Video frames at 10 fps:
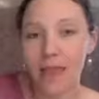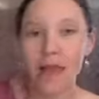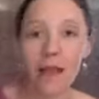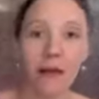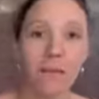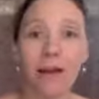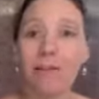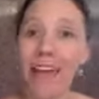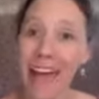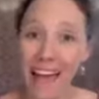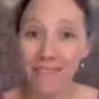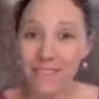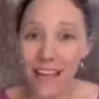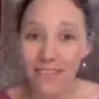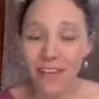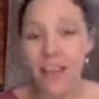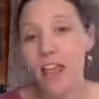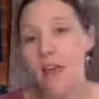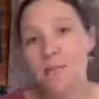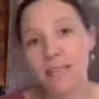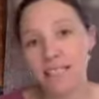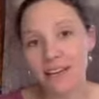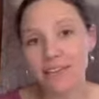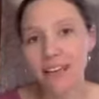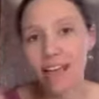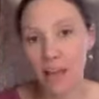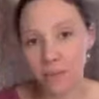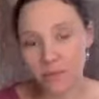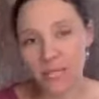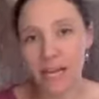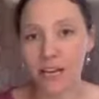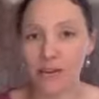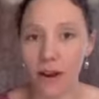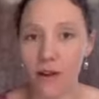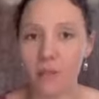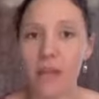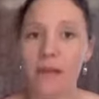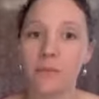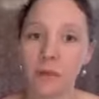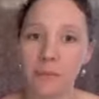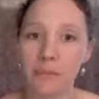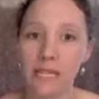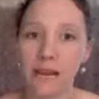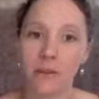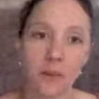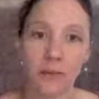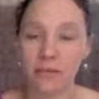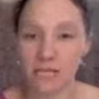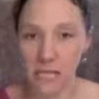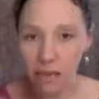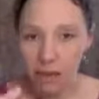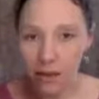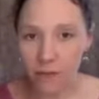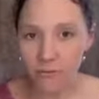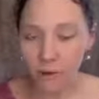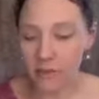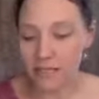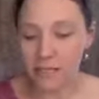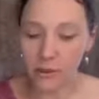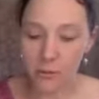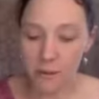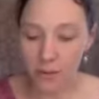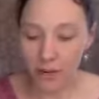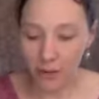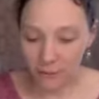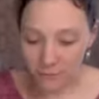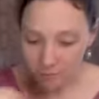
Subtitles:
I don't have to have it, but it definitely helps to kind of ground me and bring me down and be able to focus a little bit better.